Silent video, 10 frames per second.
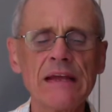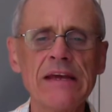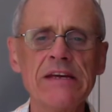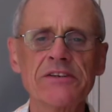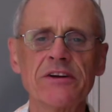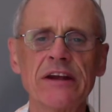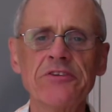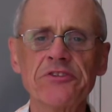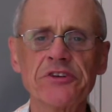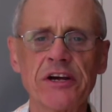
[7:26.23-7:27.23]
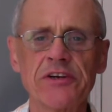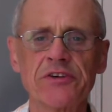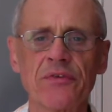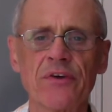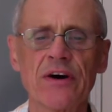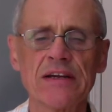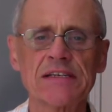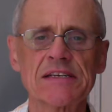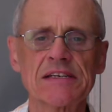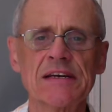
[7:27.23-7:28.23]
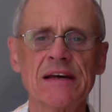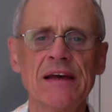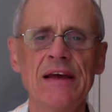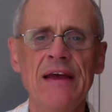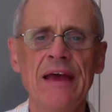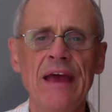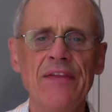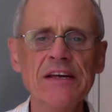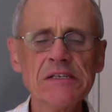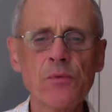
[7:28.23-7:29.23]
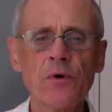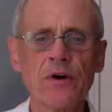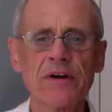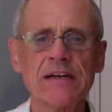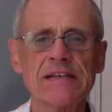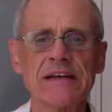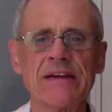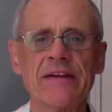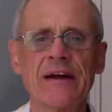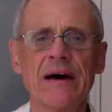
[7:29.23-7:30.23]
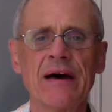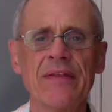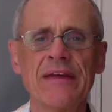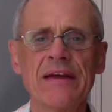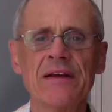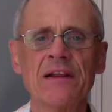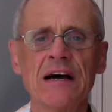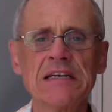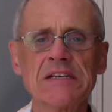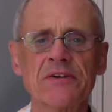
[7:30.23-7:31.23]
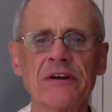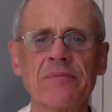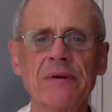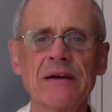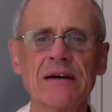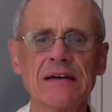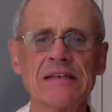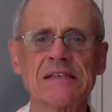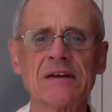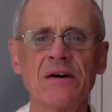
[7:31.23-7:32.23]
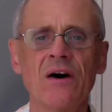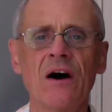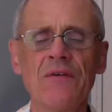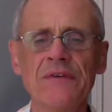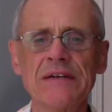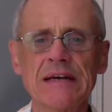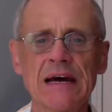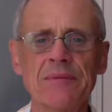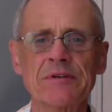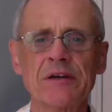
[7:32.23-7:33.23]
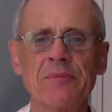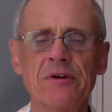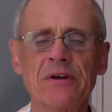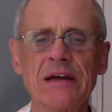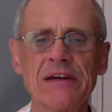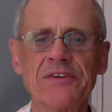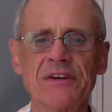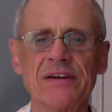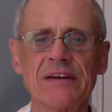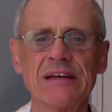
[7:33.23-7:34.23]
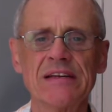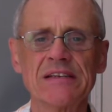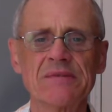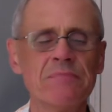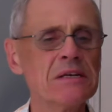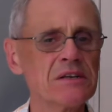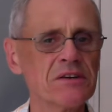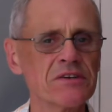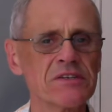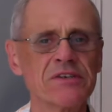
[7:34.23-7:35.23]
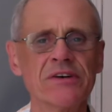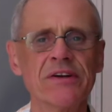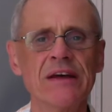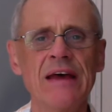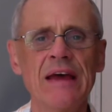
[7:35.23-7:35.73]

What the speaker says: is an interchange of thoughts. And this word is in the glossary because oftentimes communication is misunderstood